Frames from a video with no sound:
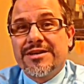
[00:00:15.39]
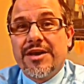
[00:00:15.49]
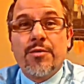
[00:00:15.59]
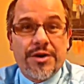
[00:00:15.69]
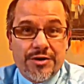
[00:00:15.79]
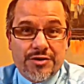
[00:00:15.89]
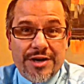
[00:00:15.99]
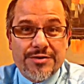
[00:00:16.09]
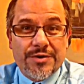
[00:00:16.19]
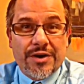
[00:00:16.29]
in what you're
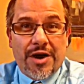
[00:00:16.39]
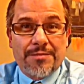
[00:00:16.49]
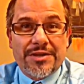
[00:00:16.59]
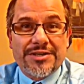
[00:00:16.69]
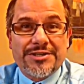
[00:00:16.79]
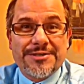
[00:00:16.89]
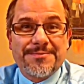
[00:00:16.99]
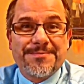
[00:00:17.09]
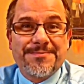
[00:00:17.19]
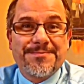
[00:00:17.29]
trying to accomplish,
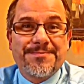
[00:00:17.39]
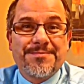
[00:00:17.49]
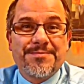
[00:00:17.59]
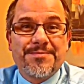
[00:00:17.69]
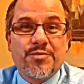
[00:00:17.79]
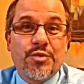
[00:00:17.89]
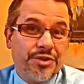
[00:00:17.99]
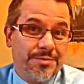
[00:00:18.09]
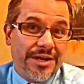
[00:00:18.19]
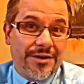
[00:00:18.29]

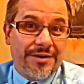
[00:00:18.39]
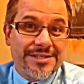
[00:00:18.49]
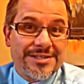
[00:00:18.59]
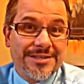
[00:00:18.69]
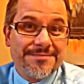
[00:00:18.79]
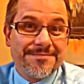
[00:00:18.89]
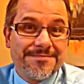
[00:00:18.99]
would you be interested?